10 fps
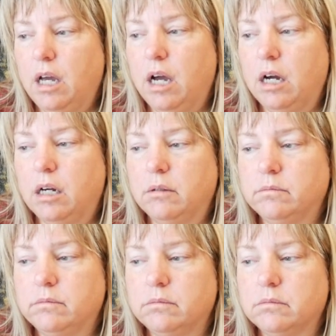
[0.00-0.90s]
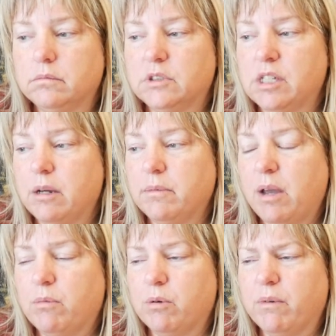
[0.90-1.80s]
Um, some
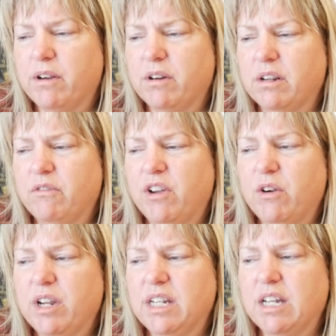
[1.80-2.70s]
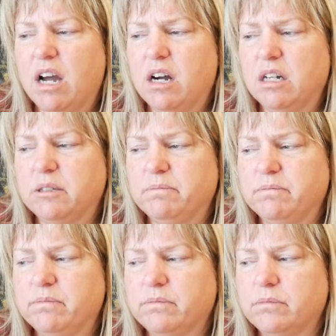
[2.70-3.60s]
that were very, very
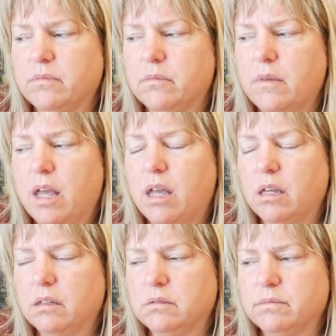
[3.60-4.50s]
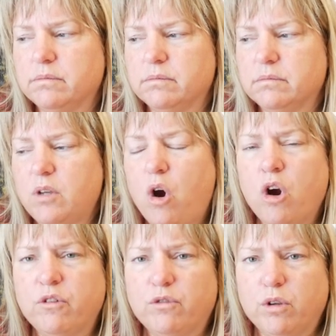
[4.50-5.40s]
um,
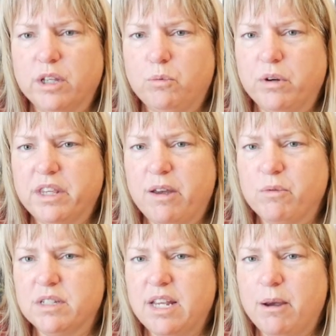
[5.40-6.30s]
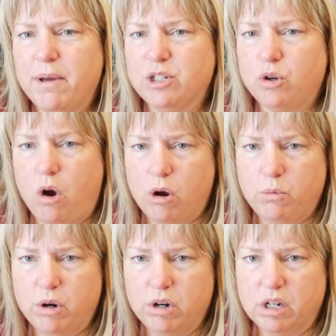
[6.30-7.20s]
hurtful in what they would say about your
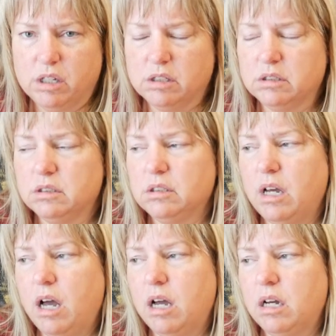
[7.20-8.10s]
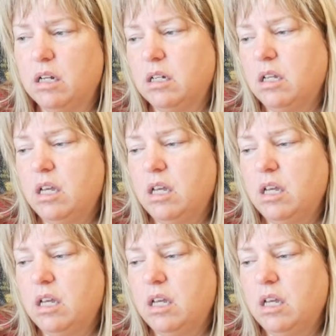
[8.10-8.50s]
artwork. Uh,